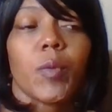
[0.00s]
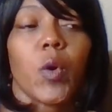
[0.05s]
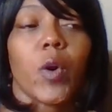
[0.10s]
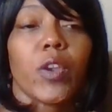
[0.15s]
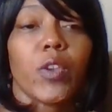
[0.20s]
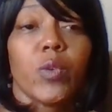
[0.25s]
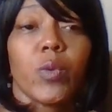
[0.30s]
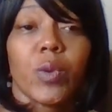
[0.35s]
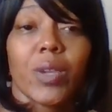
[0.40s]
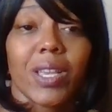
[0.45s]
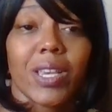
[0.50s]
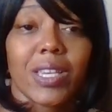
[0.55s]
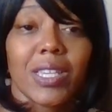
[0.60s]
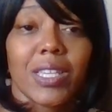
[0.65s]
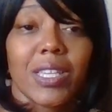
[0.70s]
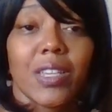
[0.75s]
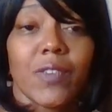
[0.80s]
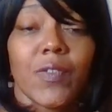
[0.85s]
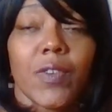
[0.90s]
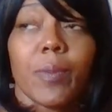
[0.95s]
or you can
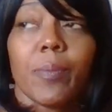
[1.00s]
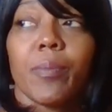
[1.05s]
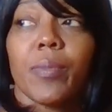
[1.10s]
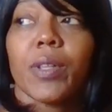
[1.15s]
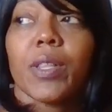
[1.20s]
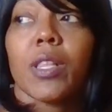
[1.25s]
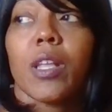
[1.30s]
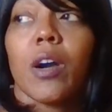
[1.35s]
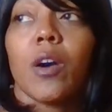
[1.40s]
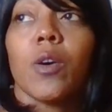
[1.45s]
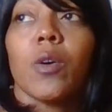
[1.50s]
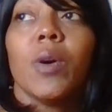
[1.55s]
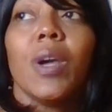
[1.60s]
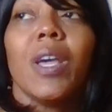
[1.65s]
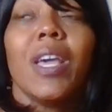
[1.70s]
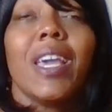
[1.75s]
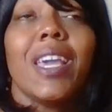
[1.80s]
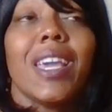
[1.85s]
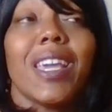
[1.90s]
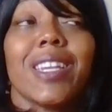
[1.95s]
leave it below
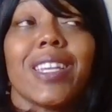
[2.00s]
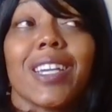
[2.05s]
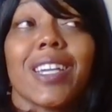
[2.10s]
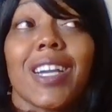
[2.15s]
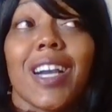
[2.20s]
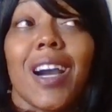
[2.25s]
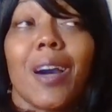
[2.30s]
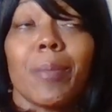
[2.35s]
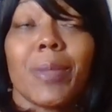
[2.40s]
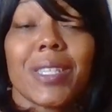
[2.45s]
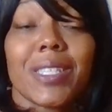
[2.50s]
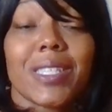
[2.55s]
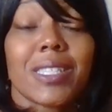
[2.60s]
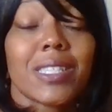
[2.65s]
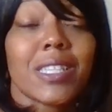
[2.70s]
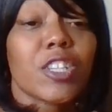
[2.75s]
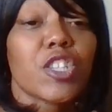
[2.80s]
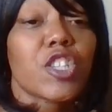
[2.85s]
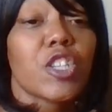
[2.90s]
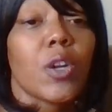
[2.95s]
in the comments
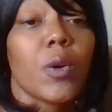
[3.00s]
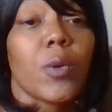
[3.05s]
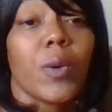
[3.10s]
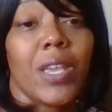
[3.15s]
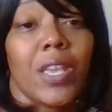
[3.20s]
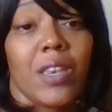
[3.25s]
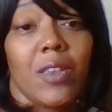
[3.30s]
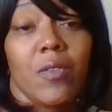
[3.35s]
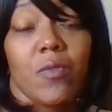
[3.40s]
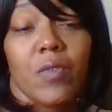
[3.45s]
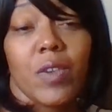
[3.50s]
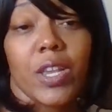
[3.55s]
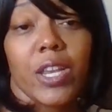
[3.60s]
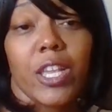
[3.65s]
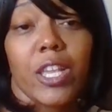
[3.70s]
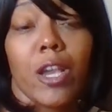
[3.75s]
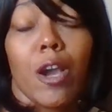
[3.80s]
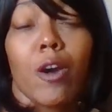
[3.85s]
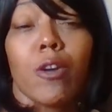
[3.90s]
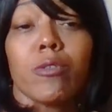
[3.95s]
section on any
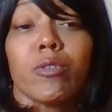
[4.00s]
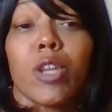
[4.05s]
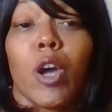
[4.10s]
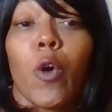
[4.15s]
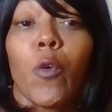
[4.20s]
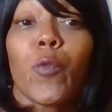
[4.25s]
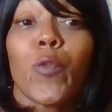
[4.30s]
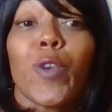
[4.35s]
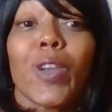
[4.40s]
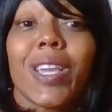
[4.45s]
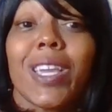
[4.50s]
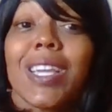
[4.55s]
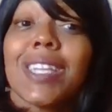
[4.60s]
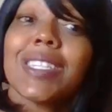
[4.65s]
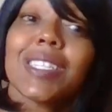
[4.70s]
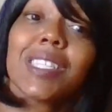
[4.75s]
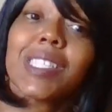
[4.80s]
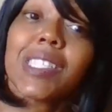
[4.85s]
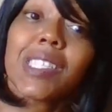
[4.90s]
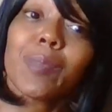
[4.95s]
video. Don't forget
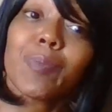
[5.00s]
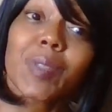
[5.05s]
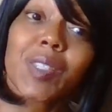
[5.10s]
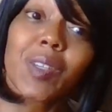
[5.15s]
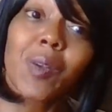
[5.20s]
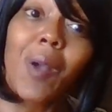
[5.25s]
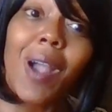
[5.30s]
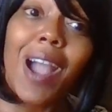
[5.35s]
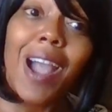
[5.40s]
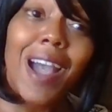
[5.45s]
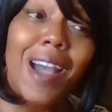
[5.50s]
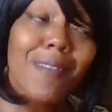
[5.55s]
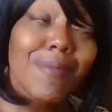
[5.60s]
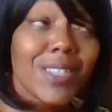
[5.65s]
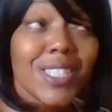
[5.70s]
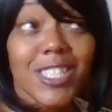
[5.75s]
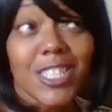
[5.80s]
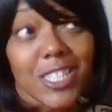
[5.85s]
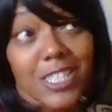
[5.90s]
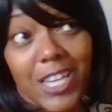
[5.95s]
to subscribe
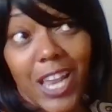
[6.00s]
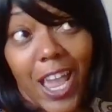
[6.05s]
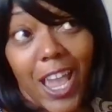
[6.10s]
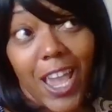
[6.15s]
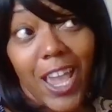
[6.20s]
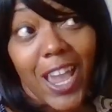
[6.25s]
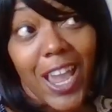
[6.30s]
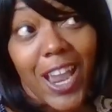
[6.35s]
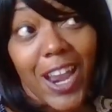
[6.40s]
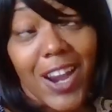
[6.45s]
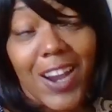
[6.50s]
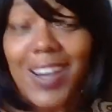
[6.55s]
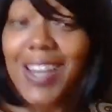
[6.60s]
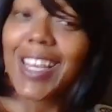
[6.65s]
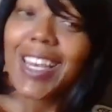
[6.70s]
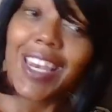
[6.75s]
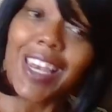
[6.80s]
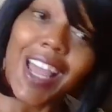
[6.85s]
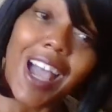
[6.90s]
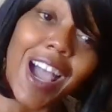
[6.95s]
and share
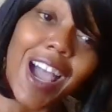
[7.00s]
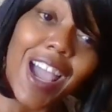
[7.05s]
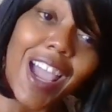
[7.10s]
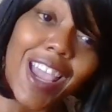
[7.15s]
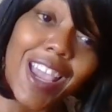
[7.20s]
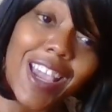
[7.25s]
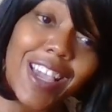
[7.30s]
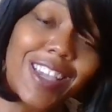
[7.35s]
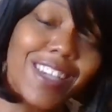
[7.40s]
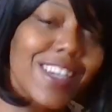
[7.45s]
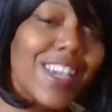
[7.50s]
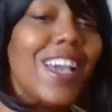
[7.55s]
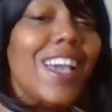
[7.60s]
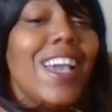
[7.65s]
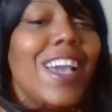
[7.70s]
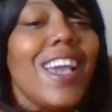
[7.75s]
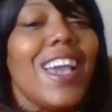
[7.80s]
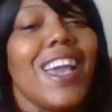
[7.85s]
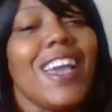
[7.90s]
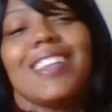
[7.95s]
and like,
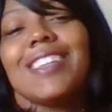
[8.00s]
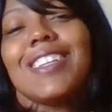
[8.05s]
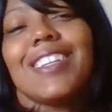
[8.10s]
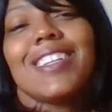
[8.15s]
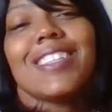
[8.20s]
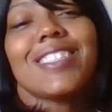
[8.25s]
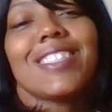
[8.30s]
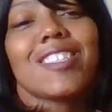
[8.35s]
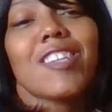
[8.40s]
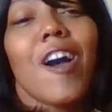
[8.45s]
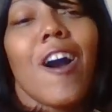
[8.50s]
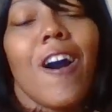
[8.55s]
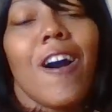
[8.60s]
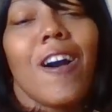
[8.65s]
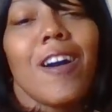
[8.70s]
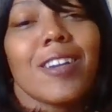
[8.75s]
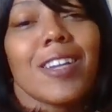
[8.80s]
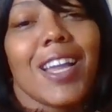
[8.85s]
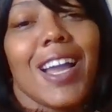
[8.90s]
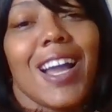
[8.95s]
and let's
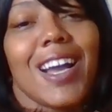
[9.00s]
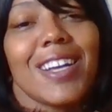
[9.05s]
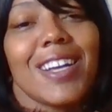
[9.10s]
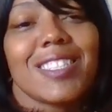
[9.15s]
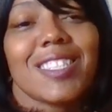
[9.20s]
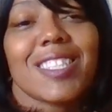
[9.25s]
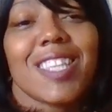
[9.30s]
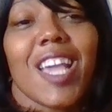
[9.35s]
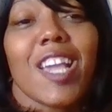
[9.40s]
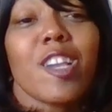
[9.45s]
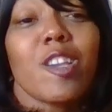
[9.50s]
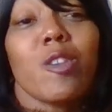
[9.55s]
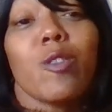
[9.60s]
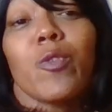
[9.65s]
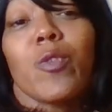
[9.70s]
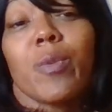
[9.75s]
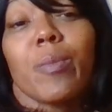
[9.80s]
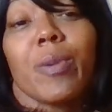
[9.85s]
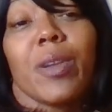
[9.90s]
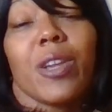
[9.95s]
talk, guys. Thank you
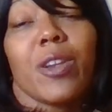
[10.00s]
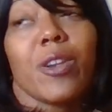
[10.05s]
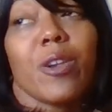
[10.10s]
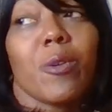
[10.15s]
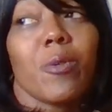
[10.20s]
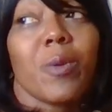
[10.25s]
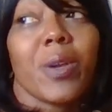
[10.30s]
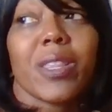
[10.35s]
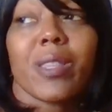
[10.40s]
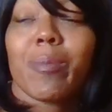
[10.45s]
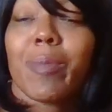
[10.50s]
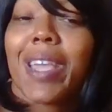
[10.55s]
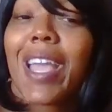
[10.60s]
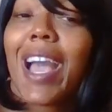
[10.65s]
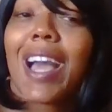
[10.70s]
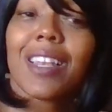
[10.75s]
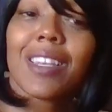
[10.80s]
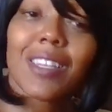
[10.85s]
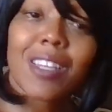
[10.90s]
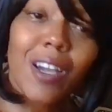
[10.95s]
for being here with me.
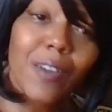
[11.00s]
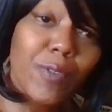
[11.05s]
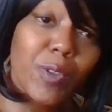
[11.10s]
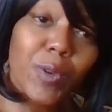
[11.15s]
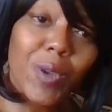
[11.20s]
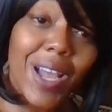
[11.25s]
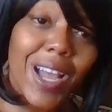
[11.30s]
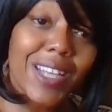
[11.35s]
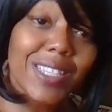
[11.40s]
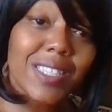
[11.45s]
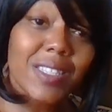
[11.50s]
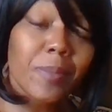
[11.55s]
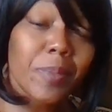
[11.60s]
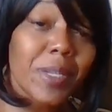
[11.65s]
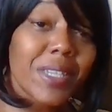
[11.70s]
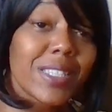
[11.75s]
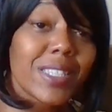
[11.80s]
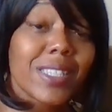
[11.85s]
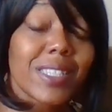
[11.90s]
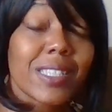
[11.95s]
I love you guys to
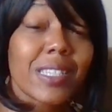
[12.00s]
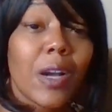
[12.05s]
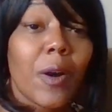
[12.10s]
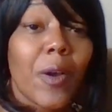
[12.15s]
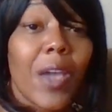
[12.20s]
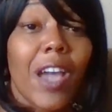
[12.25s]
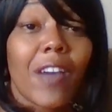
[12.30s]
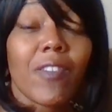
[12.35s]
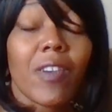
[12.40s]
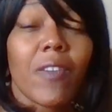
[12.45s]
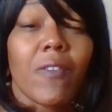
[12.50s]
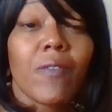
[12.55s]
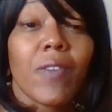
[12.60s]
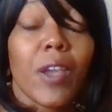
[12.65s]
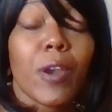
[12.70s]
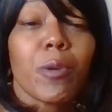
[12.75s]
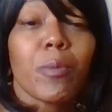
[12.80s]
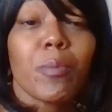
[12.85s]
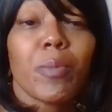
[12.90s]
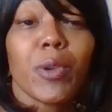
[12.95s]
pieces. Go have a
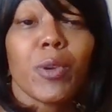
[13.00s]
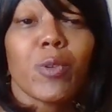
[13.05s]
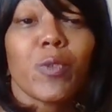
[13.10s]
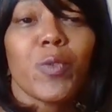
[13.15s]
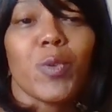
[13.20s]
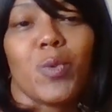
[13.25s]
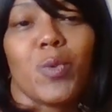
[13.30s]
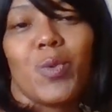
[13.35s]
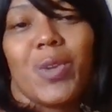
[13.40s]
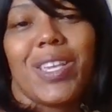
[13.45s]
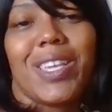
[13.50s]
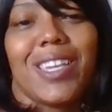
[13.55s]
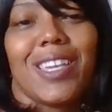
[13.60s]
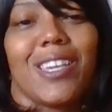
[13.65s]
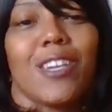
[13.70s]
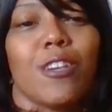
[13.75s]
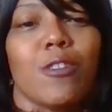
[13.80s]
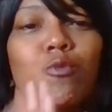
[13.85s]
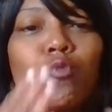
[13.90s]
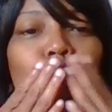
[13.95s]
very beautiful
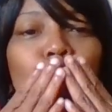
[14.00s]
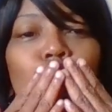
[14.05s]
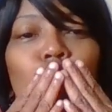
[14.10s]
weekend.